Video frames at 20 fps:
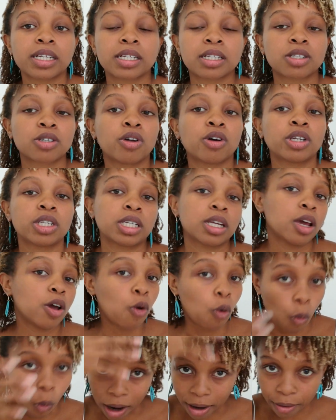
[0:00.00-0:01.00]
It's not
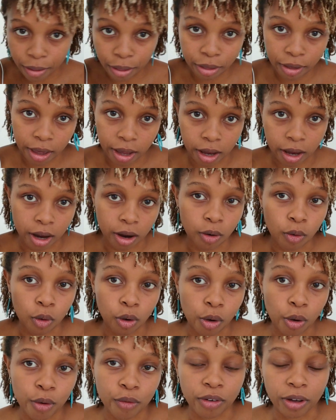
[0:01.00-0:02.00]
one thing all
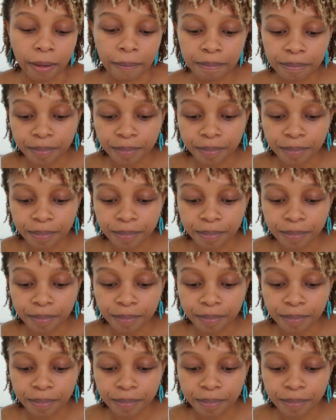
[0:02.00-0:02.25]
over.